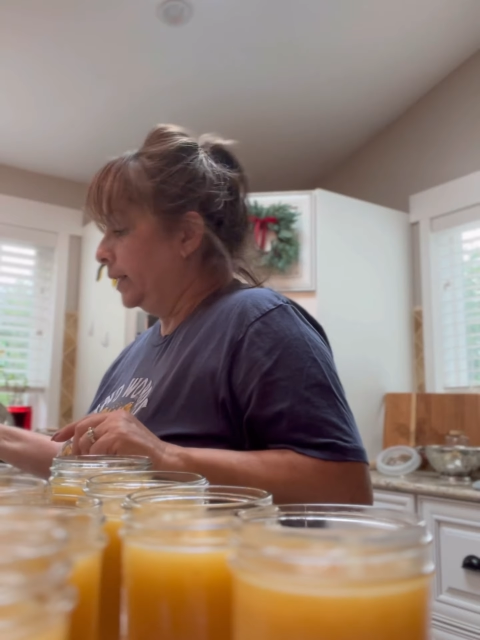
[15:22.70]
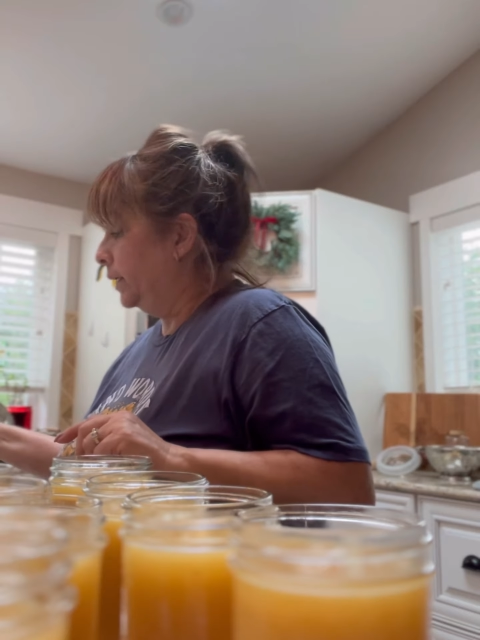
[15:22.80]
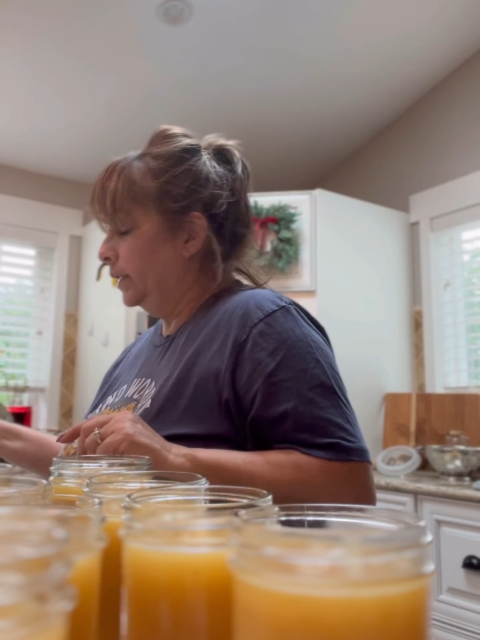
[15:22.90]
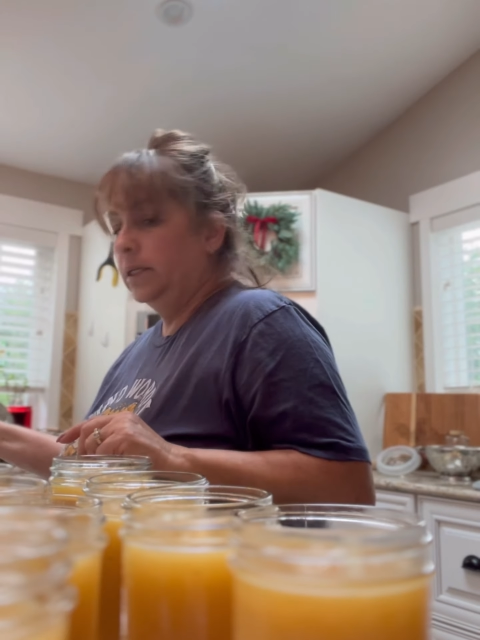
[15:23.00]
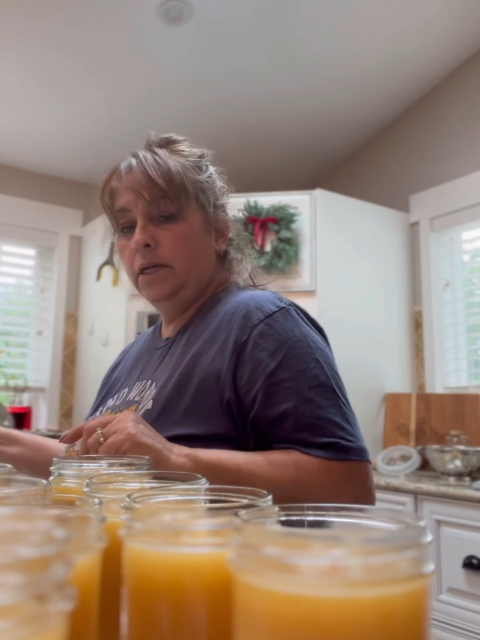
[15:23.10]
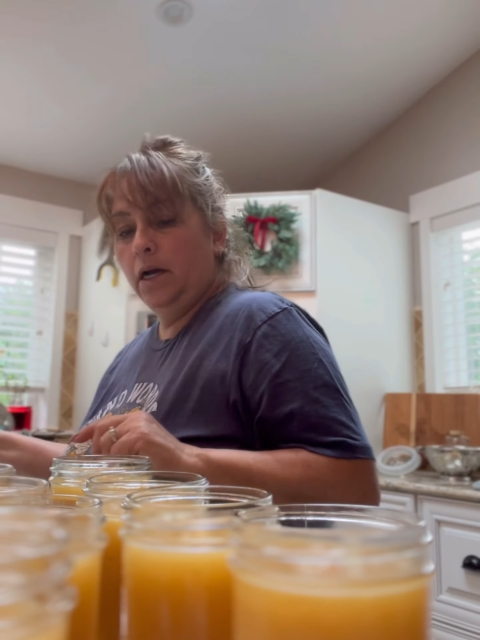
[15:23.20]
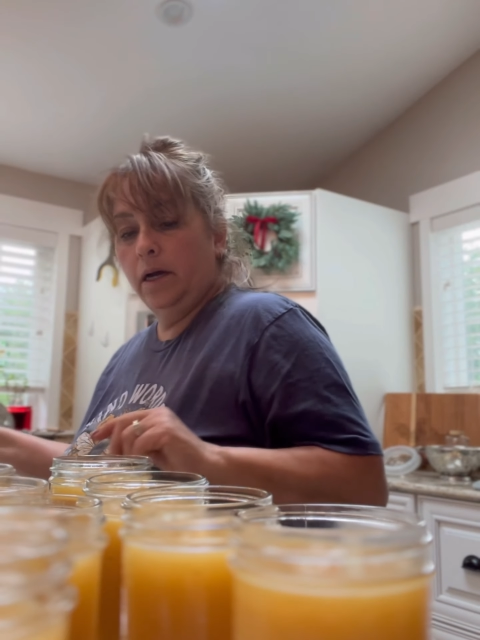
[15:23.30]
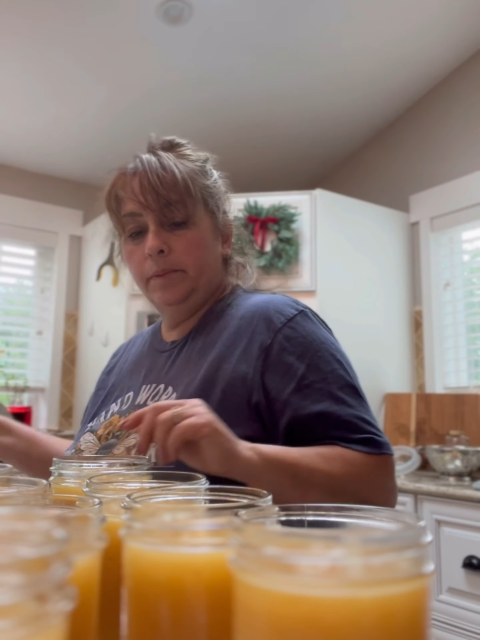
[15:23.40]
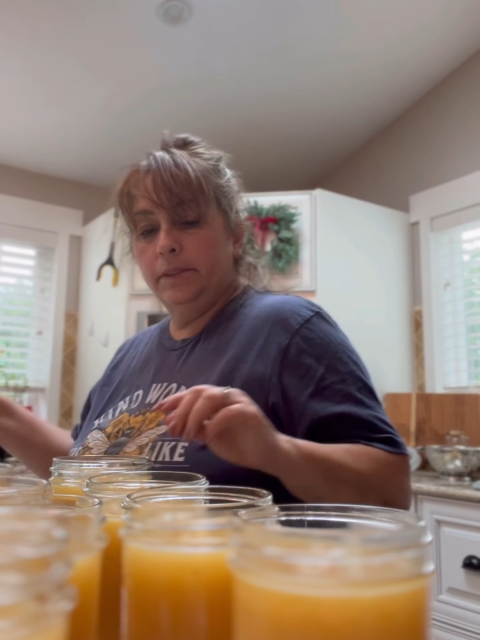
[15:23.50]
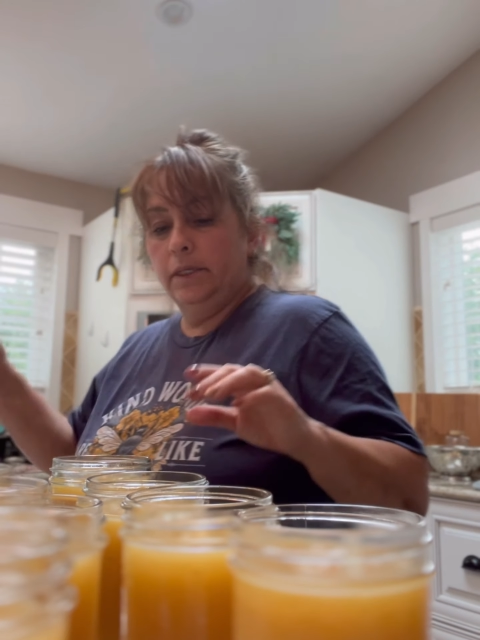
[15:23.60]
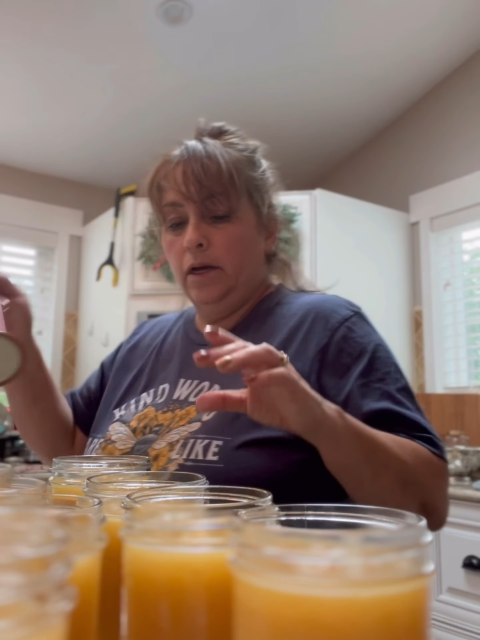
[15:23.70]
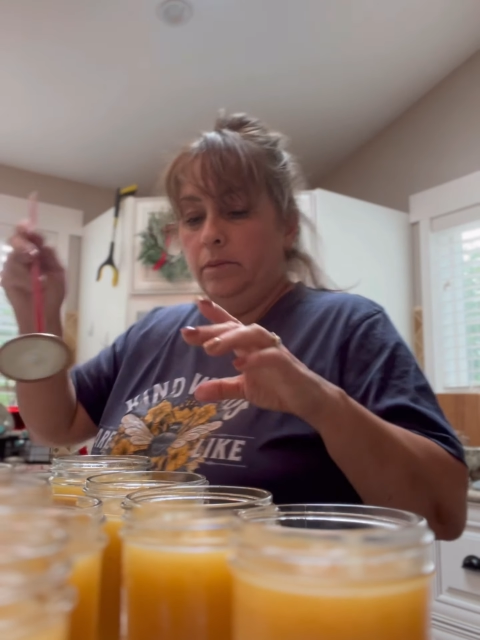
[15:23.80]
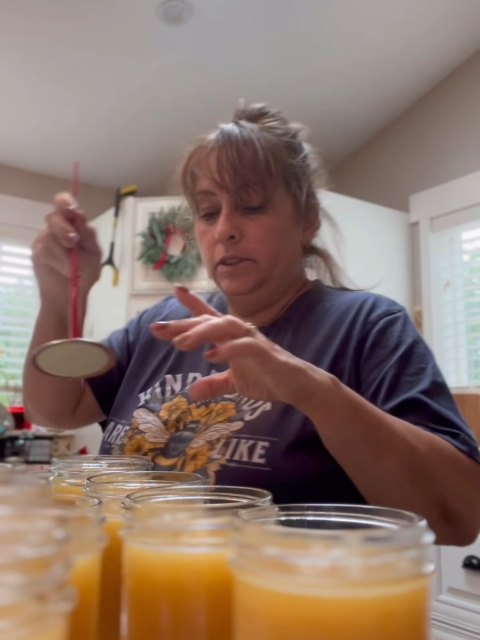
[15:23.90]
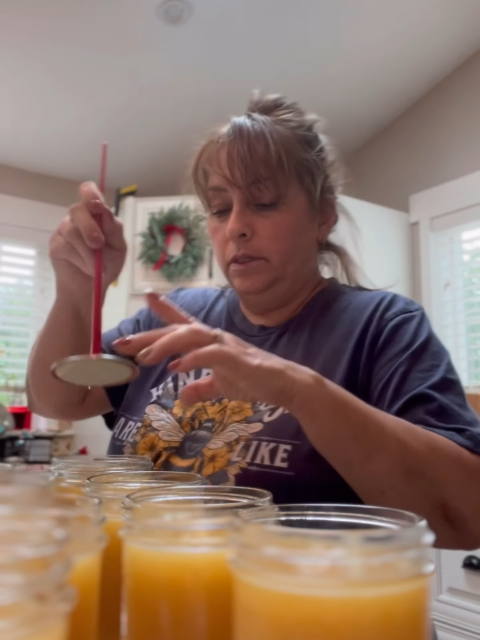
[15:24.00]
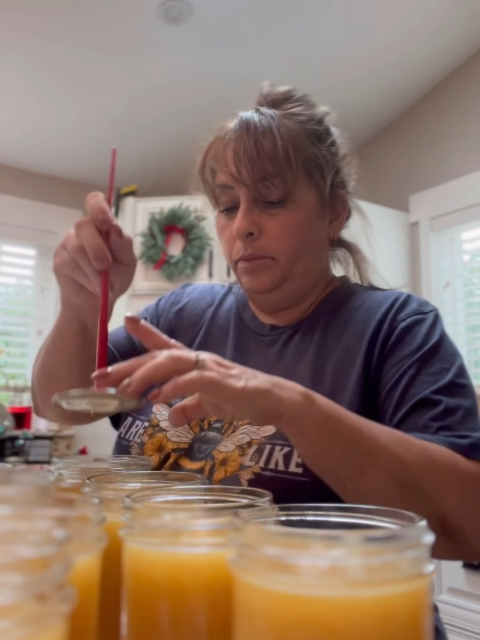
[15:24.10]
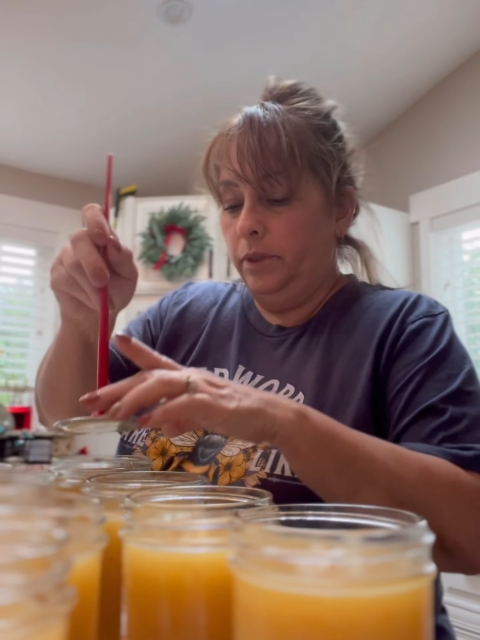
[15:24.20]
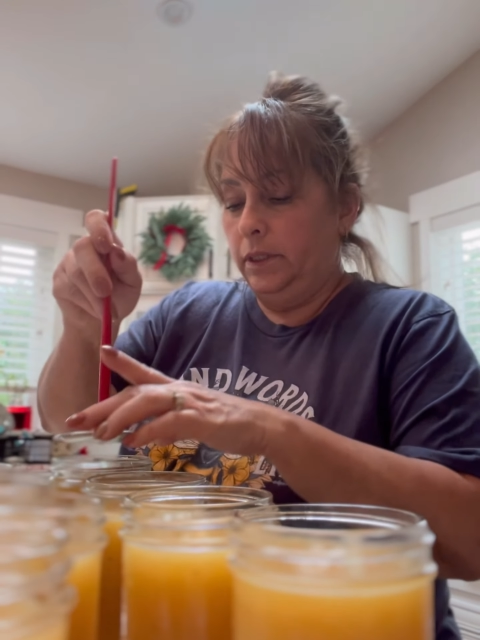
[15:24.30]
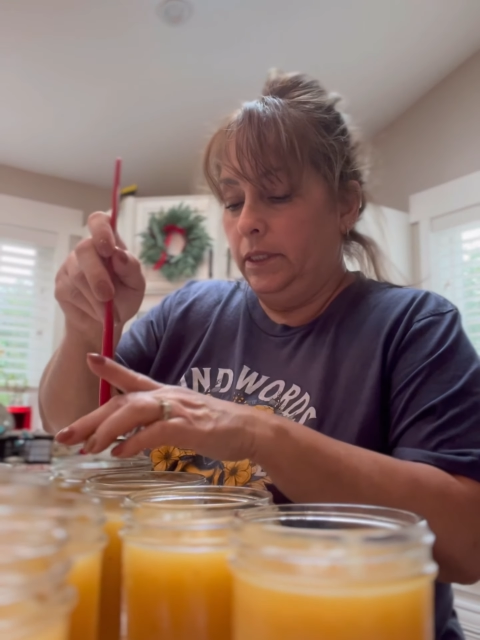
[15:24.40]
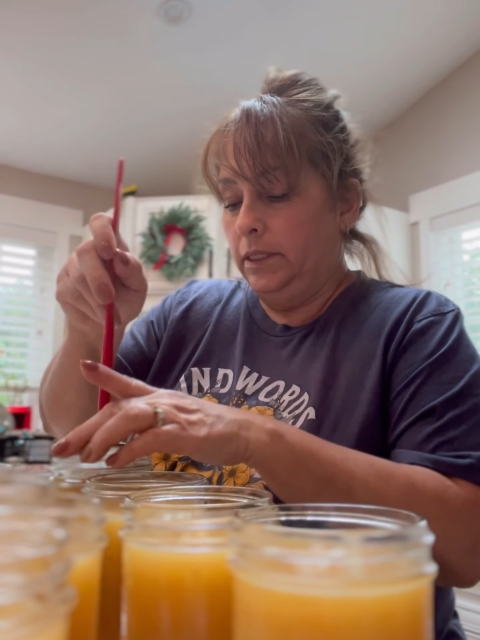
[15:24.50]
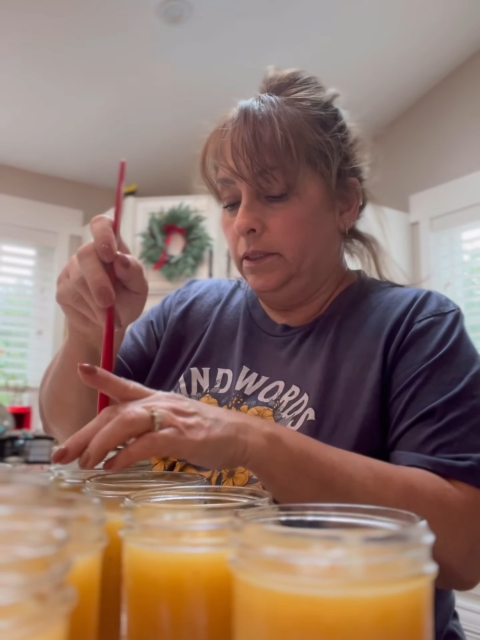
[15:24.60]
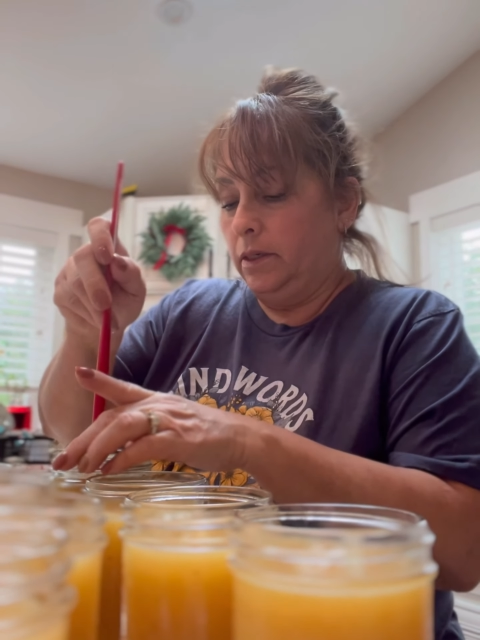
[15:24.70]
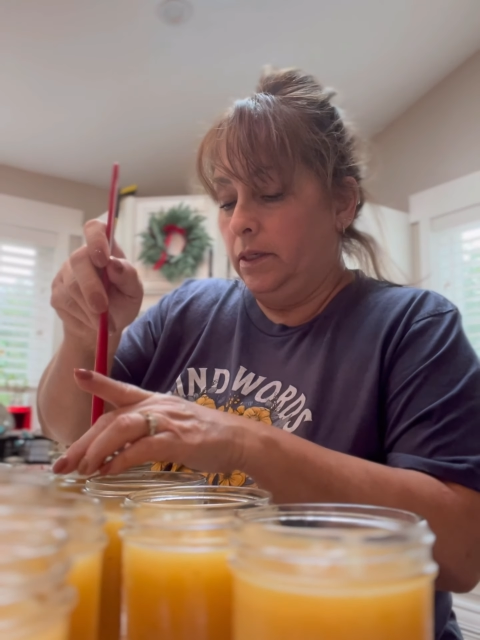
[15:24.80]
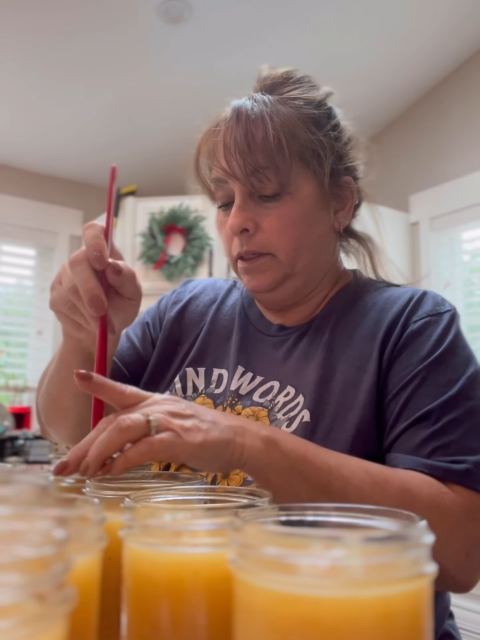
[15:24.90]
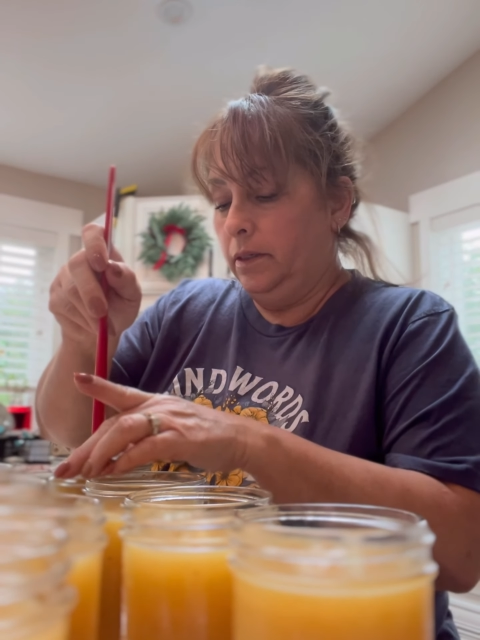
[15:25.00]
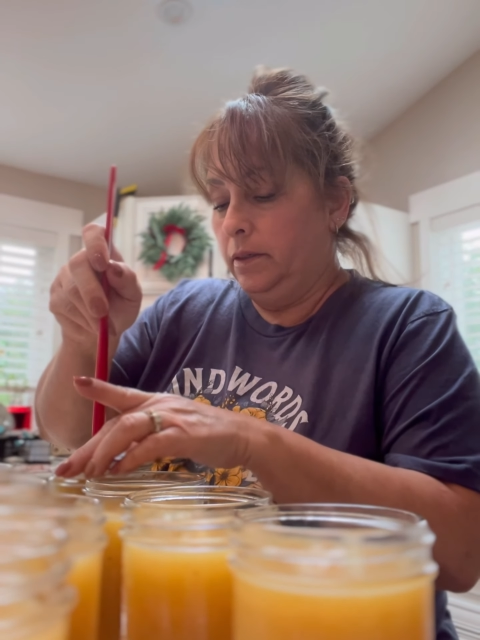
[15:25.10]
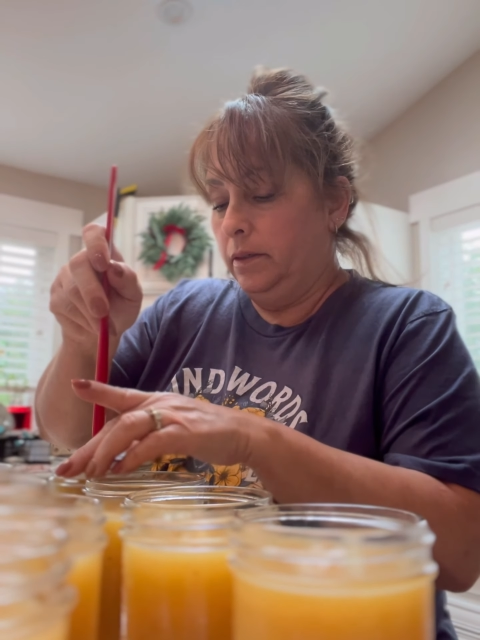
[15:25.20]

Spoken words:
cleaned the tops, and now I'm just gonna put these on.